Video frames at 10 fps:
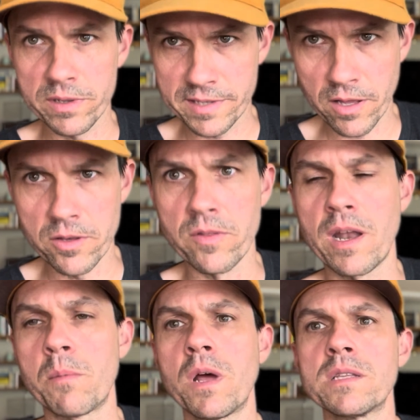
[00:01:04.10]
tell you
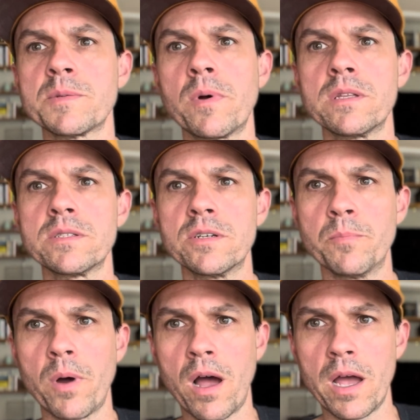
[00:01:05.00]
that I'm not
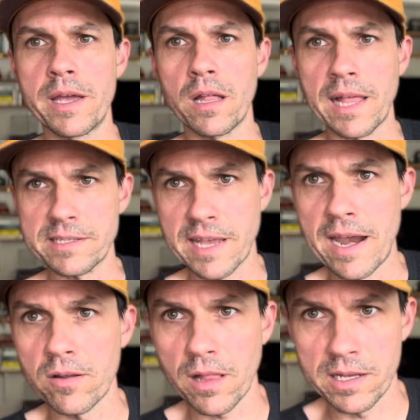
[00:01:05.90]
sponsored by Alaska
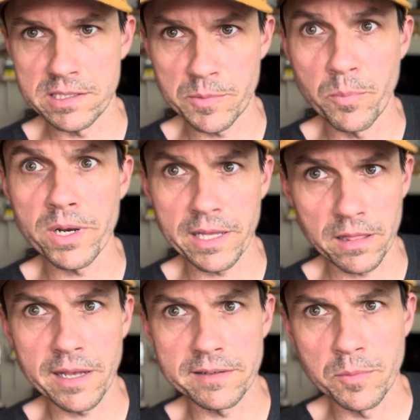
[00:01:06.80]
Airlines, but I'd
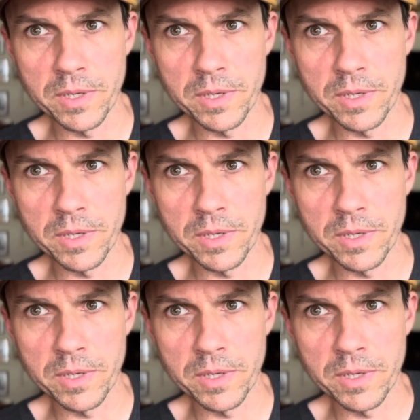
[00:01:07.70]
like to